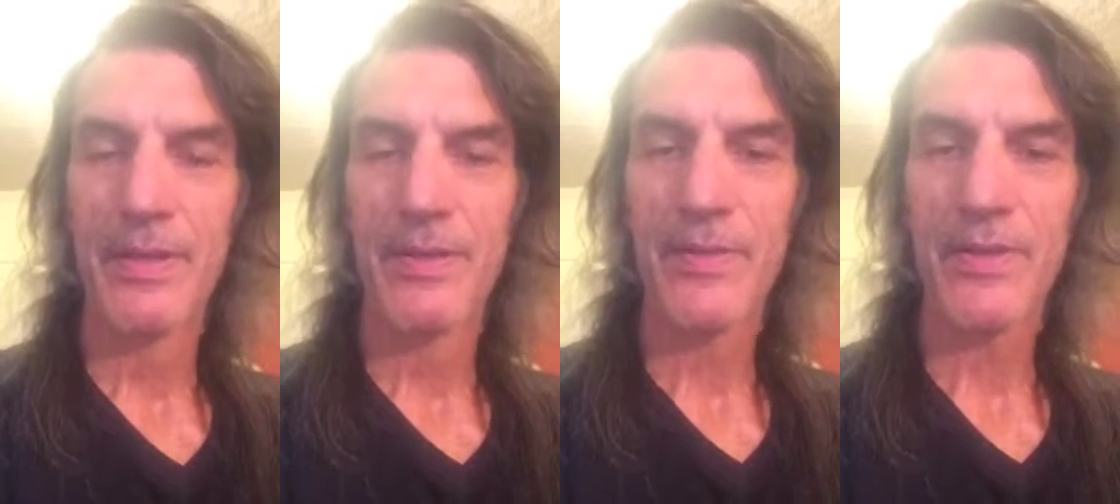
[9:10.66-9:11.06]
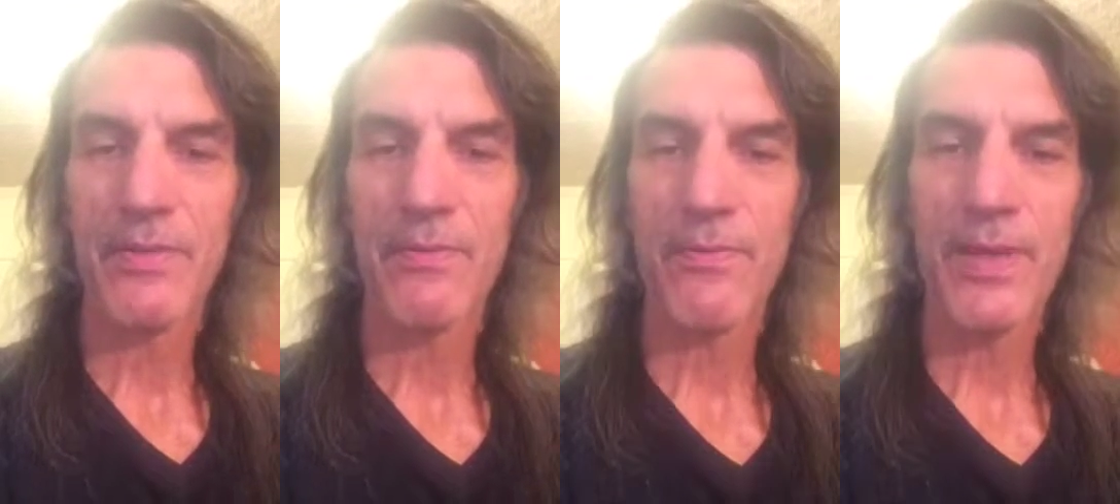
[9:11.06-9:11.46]

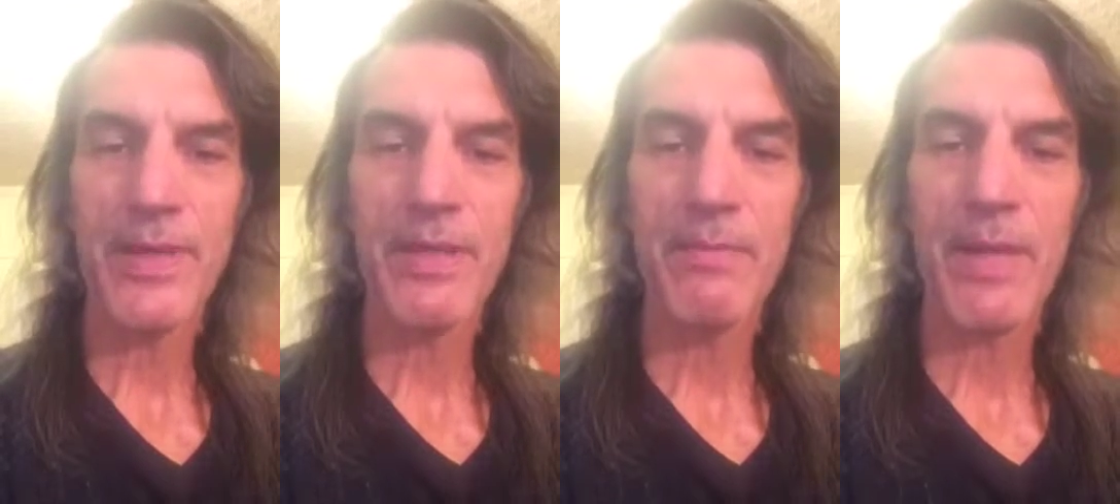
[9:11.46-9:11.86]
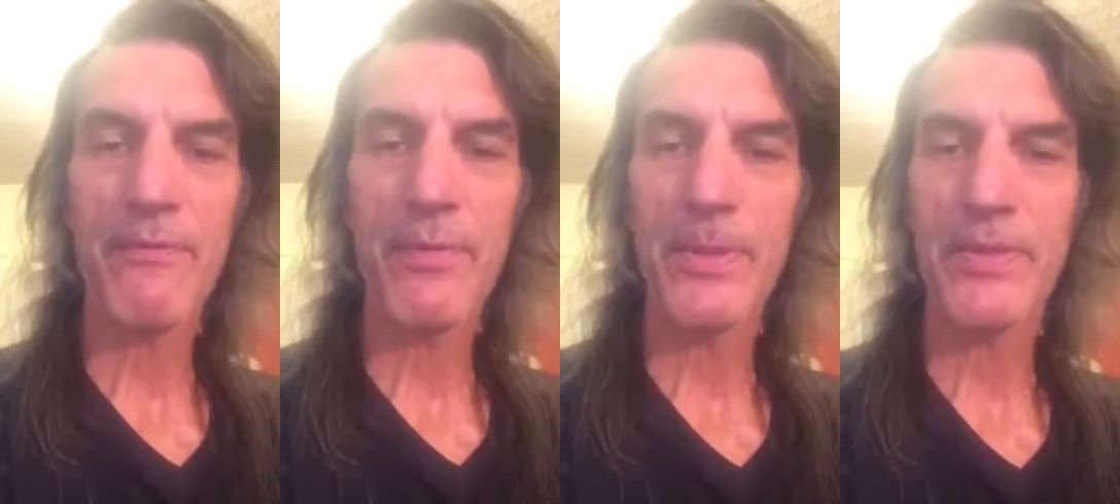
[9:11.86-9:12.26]
Just flick them
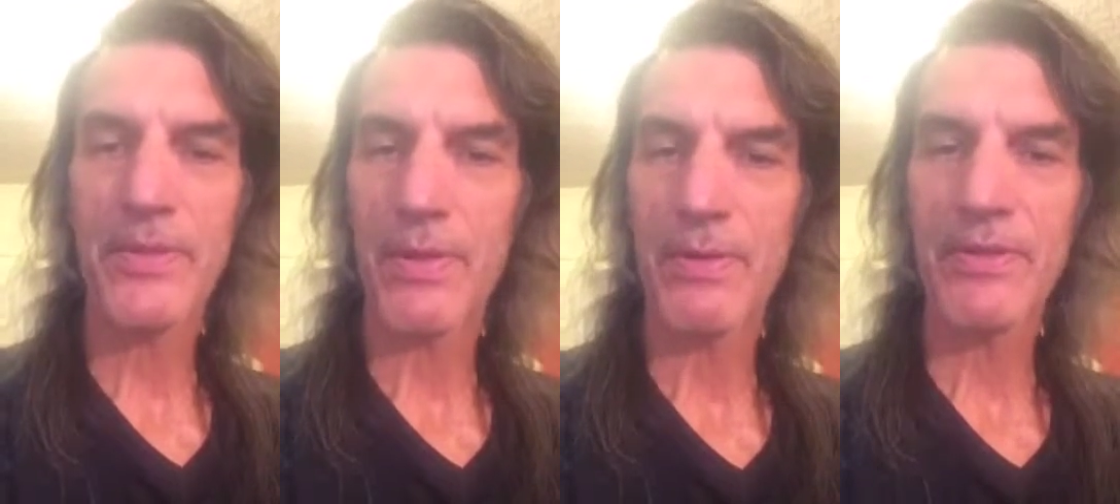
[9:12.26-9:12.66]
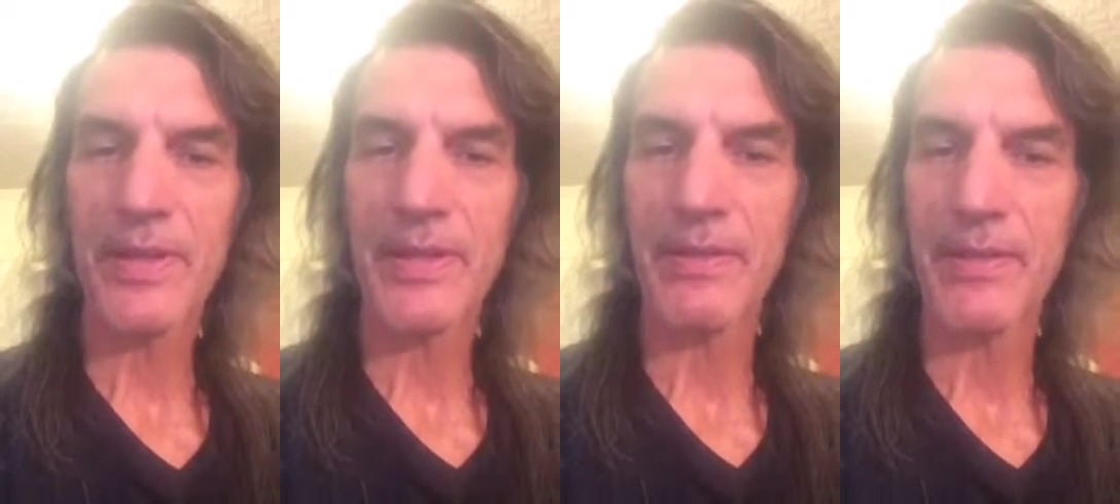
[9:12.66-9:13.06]
off from your shoulders
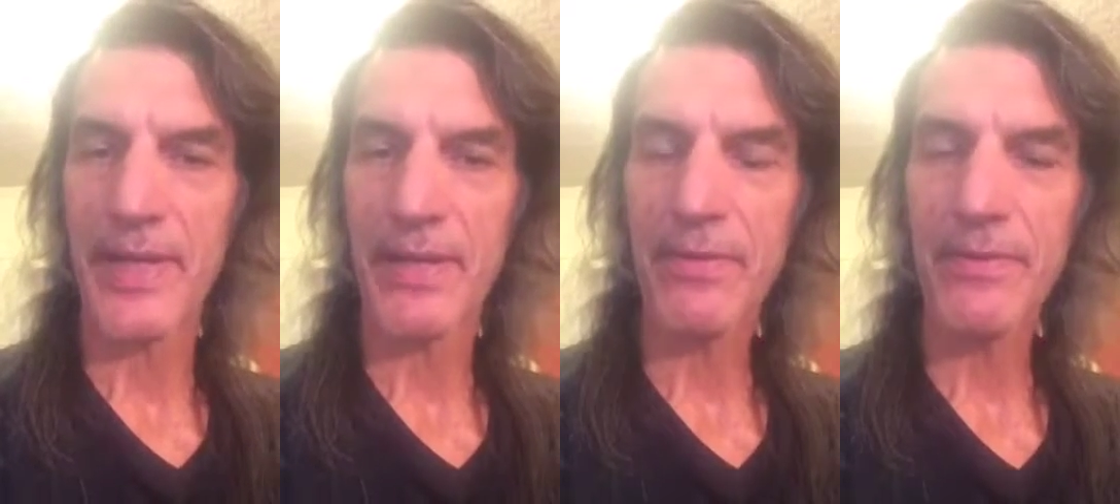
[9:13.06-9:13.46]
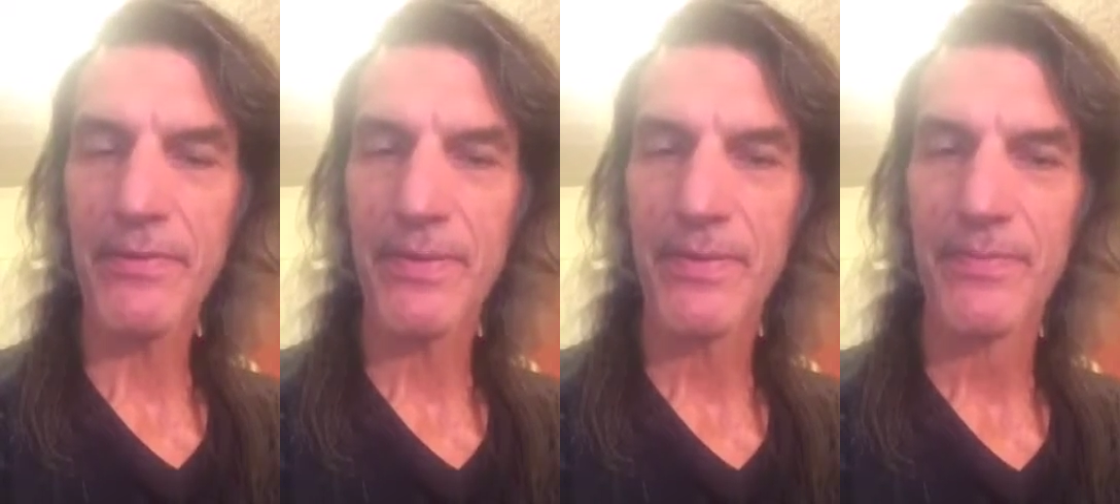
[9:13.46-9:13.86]
like they're dandruff
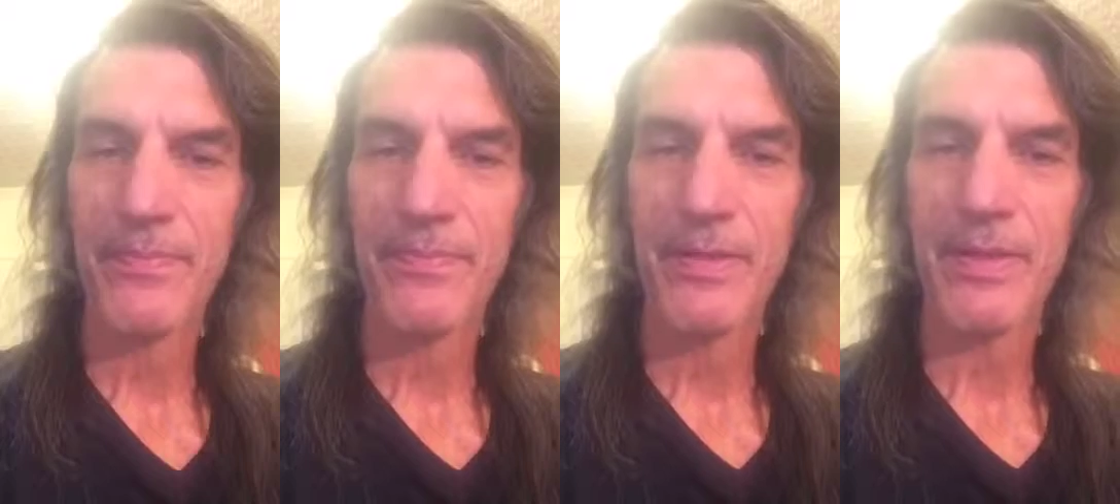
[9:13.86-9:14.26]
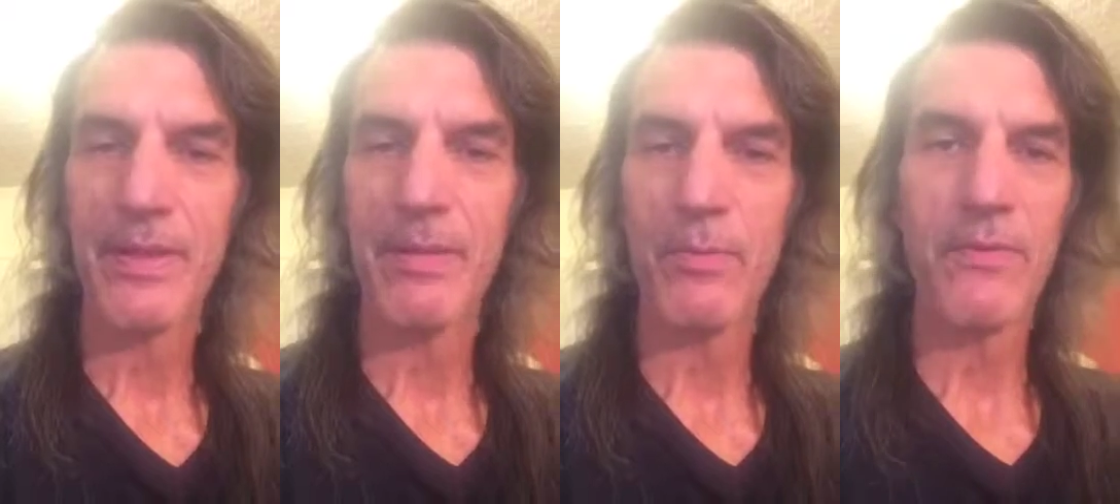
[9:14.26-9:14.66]

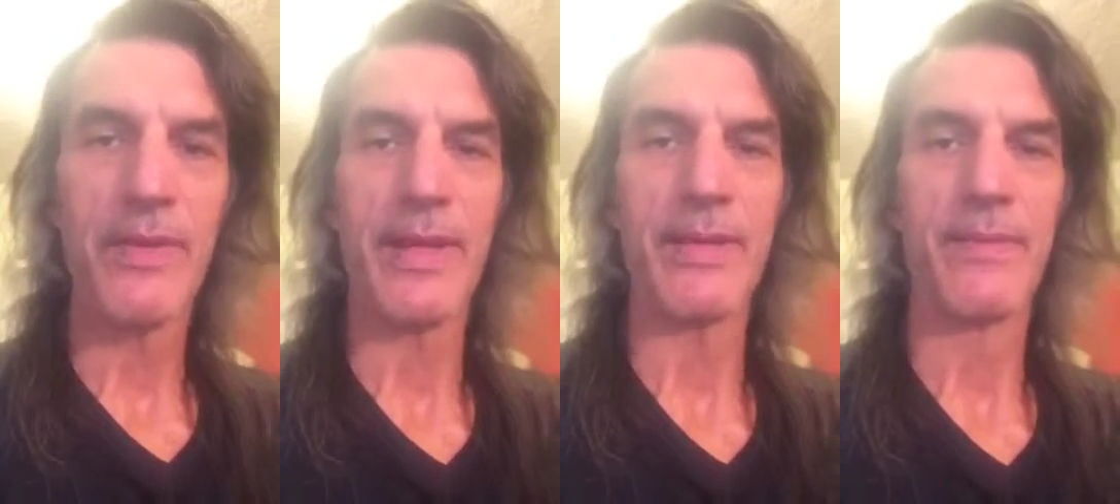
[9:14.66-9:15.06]
and move on.